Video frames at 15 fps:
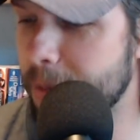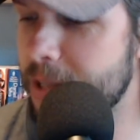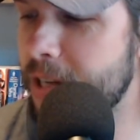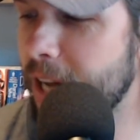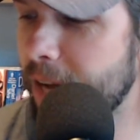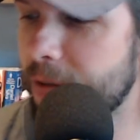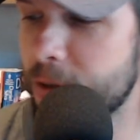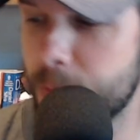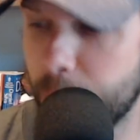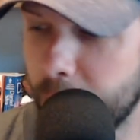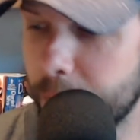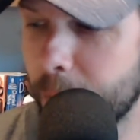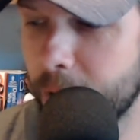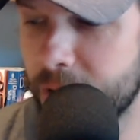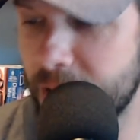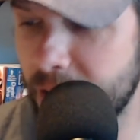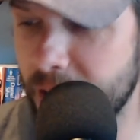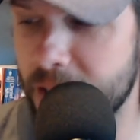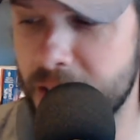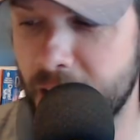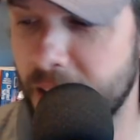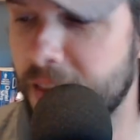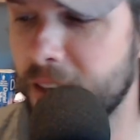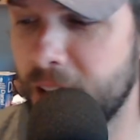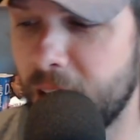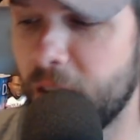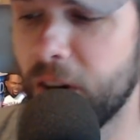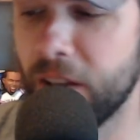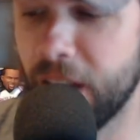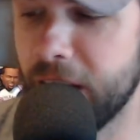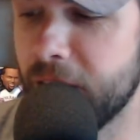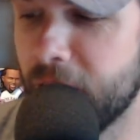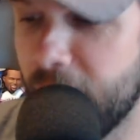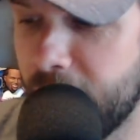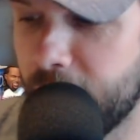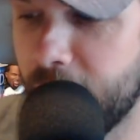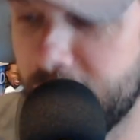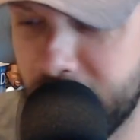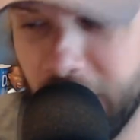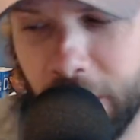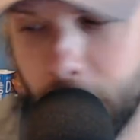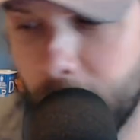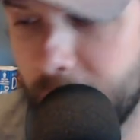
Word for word: Davis, Blake Martinez, Nathan Gary, Leighton Vander Esch. Everybody